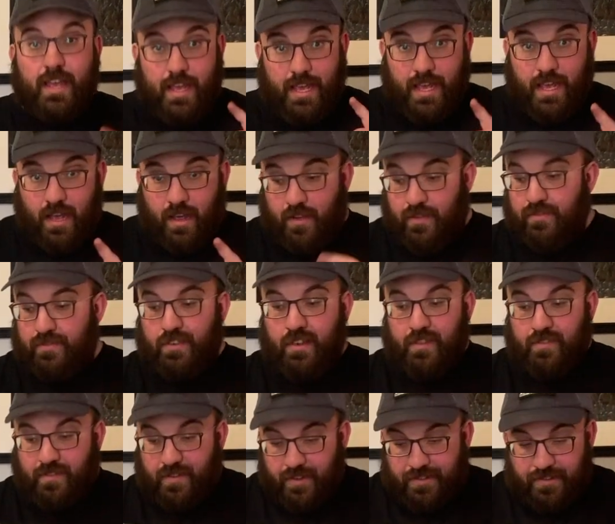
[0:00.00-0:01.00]
If
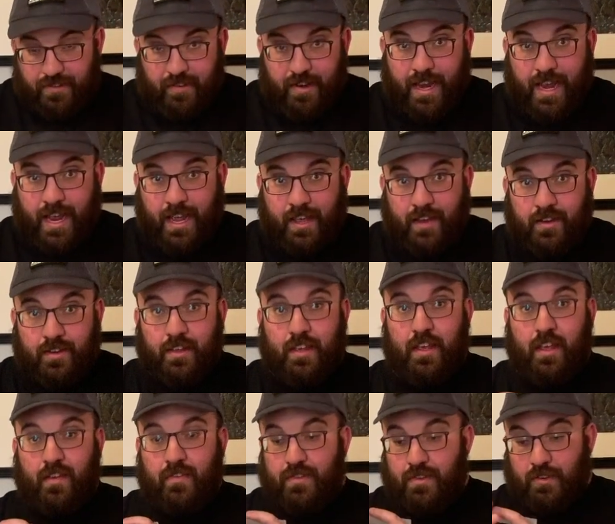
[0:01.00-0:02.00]
it fits your hand,
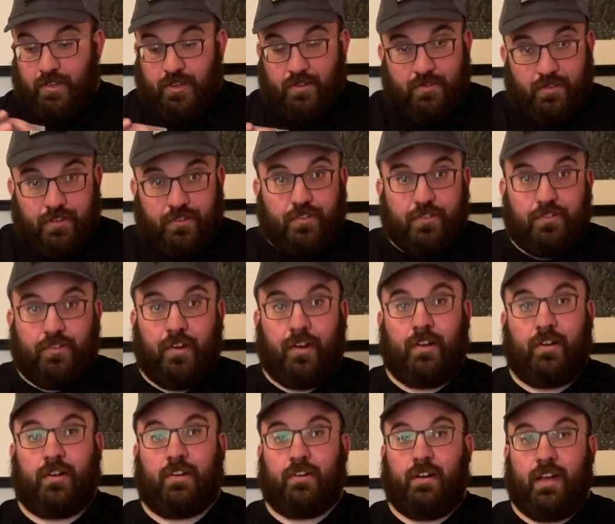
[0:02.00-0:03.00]
if you can reach the
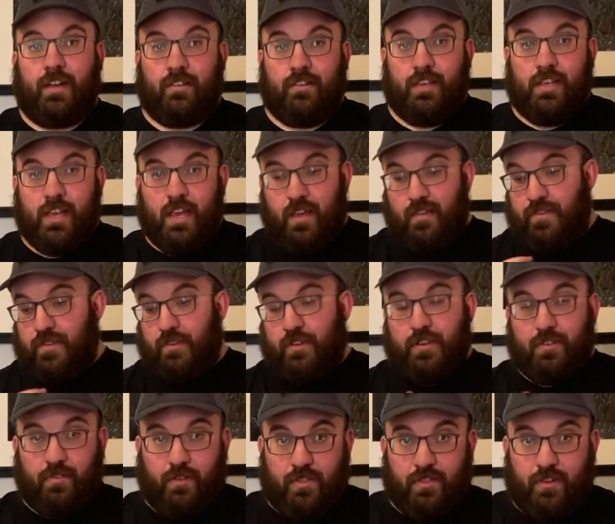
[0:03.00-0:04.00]
trigger correctly, if you
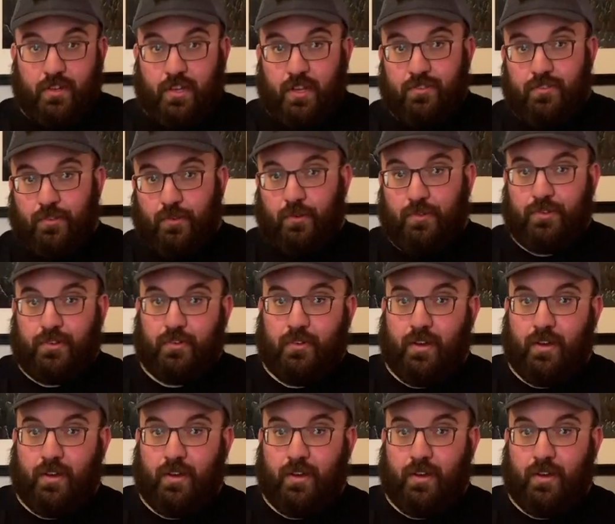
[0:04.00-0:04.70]
can run the controls